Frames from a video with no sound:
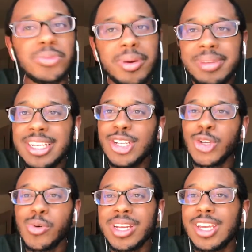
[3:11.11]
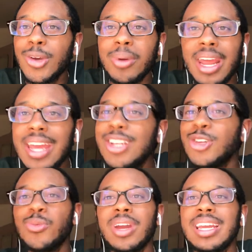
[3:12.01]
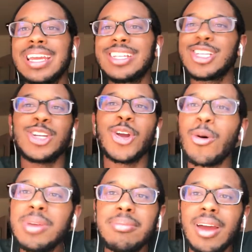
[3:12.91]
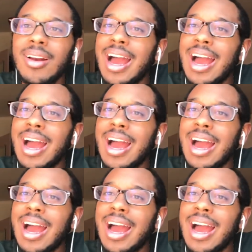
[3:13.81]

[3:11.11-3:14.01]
want me to do a Q&A? Do you want to get to know me better?